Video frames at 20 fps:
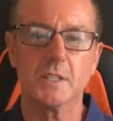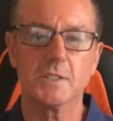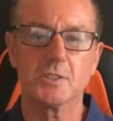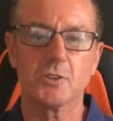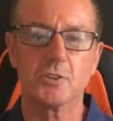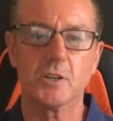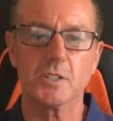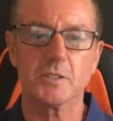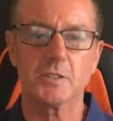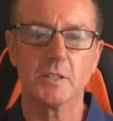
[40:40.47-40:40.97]

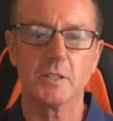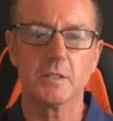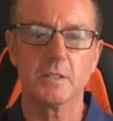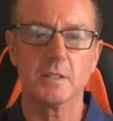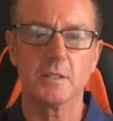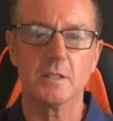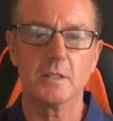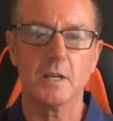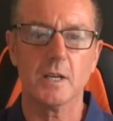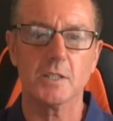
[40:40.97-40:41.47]
interesting,
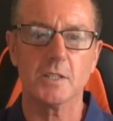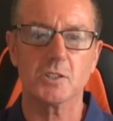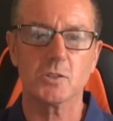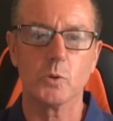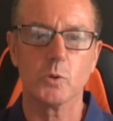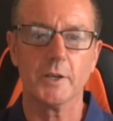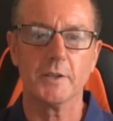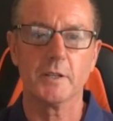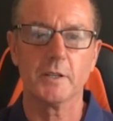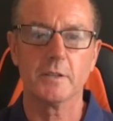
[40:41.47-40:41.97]

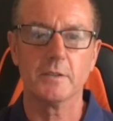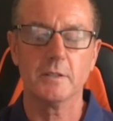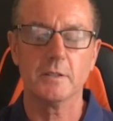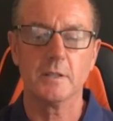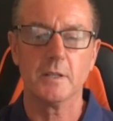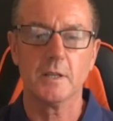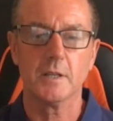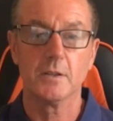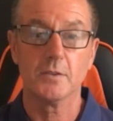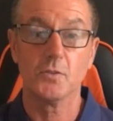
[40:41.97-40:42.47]
Swindon,
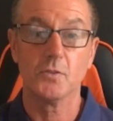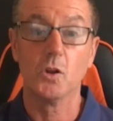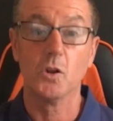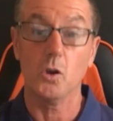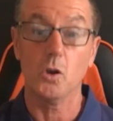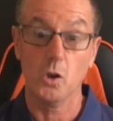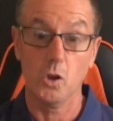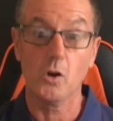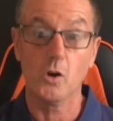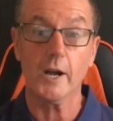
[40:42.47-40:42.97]

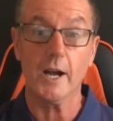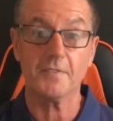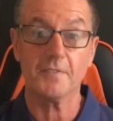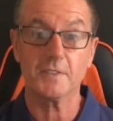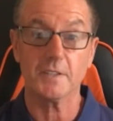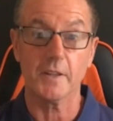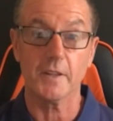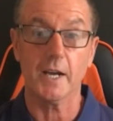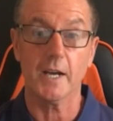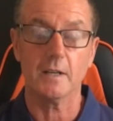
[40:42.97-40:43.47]
not long
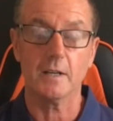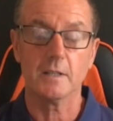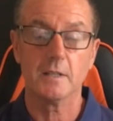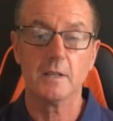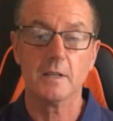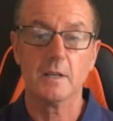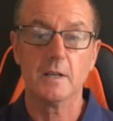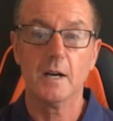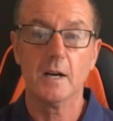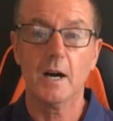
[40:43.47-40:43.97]
after that,
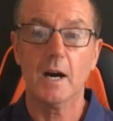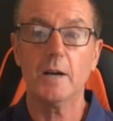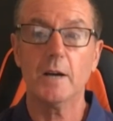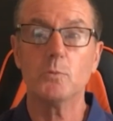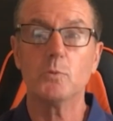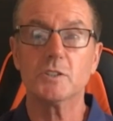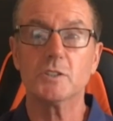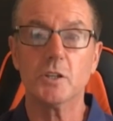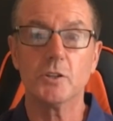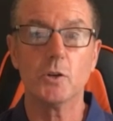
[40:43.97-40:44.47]
I
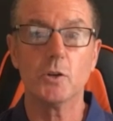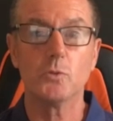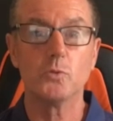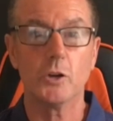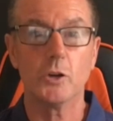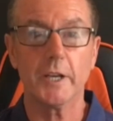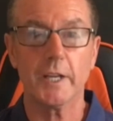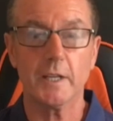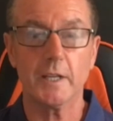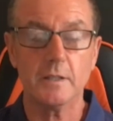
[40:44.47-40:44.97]
was in the
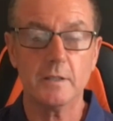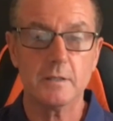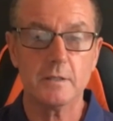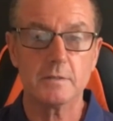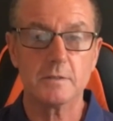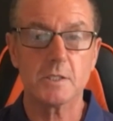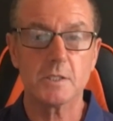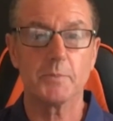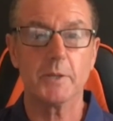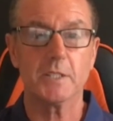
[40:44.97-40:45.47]
running
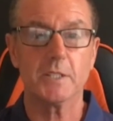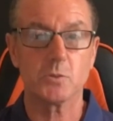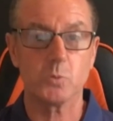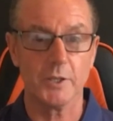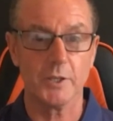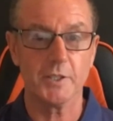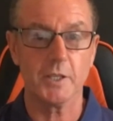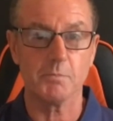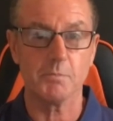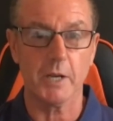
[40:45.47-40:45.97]
to be
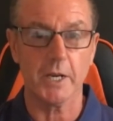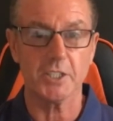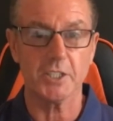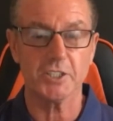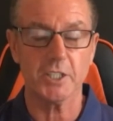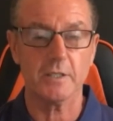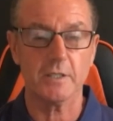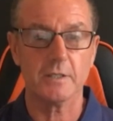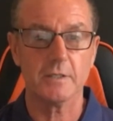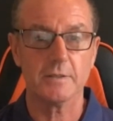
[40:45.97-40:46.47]
Swindon
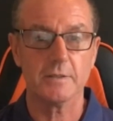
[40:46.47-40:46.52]
manager.